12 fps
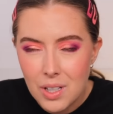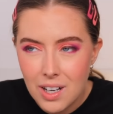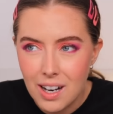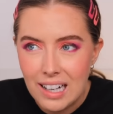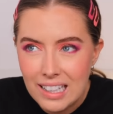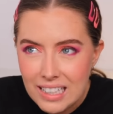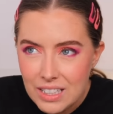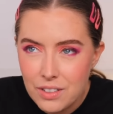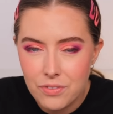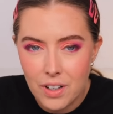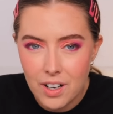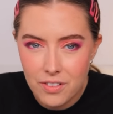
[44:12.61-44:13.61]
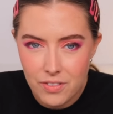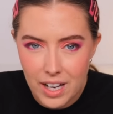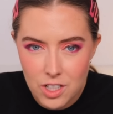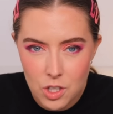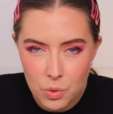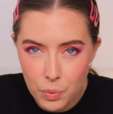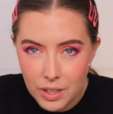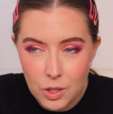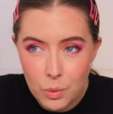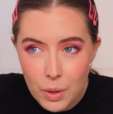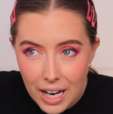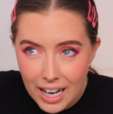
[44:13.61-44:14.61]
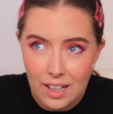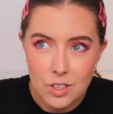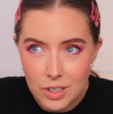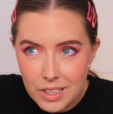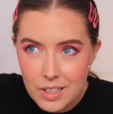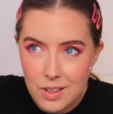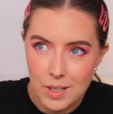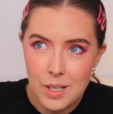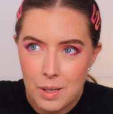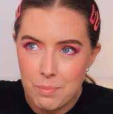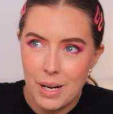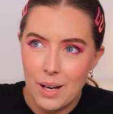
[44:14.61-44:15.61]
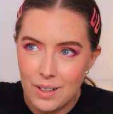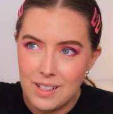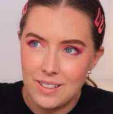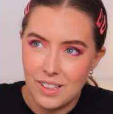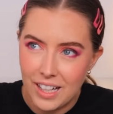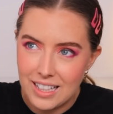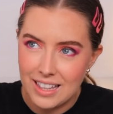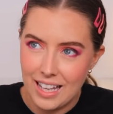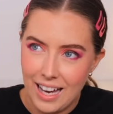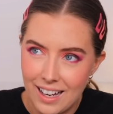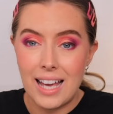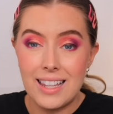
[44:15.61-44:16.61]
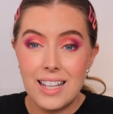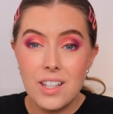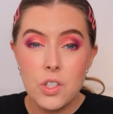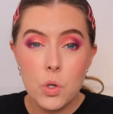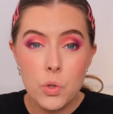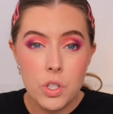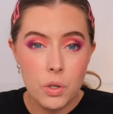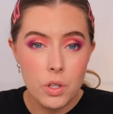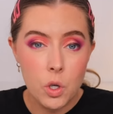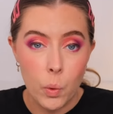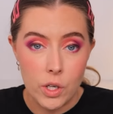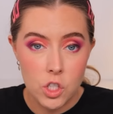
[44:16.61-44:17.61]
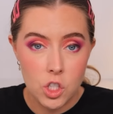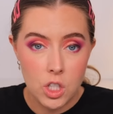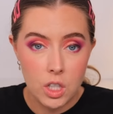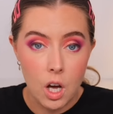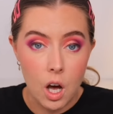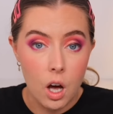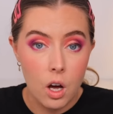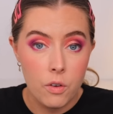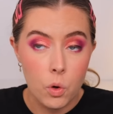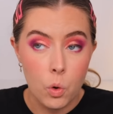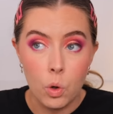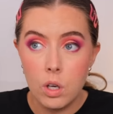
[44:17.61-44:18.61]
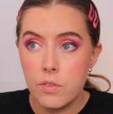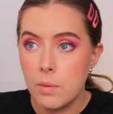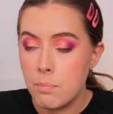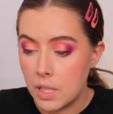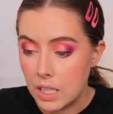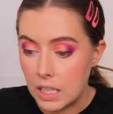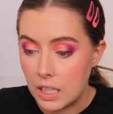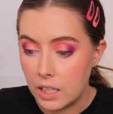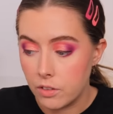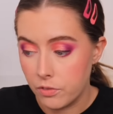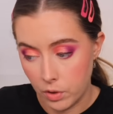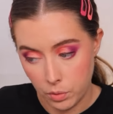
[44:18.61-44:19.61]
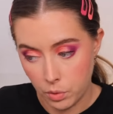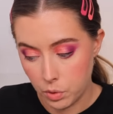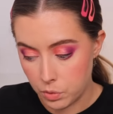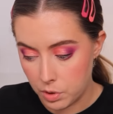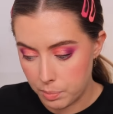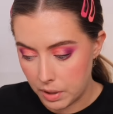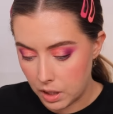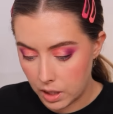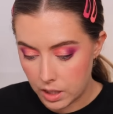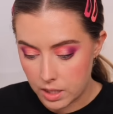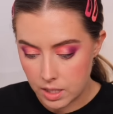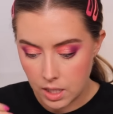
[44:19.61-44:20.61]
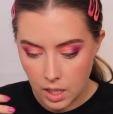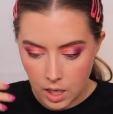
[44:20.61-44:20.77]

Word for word: kind of far-fetched when you actually think about it like that. And then there's also the question of all of the money and the phone calls because